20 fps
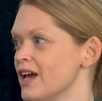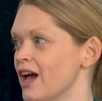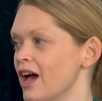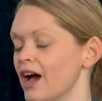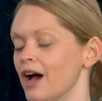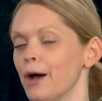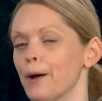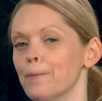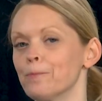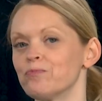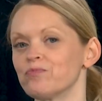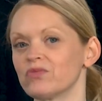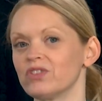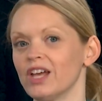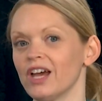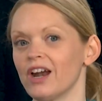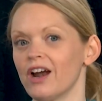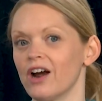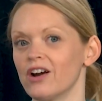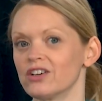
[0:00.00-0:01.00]

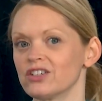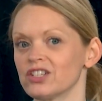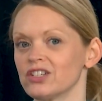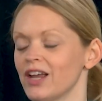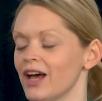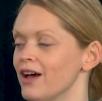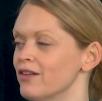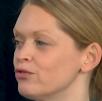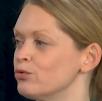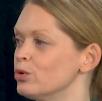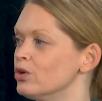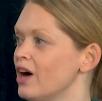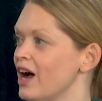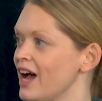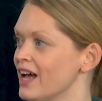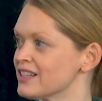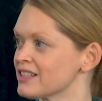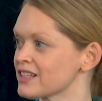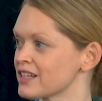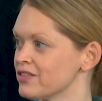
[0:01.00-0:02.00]
that our staff will
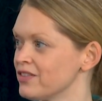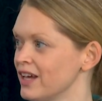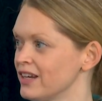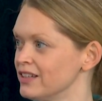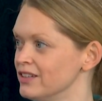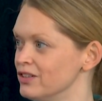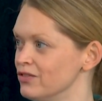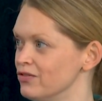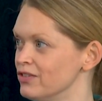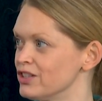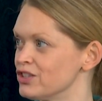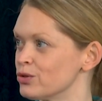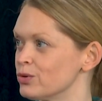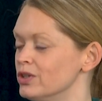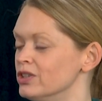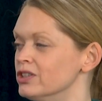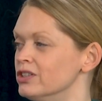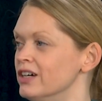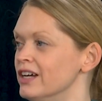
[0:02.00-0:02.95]
ask that individual,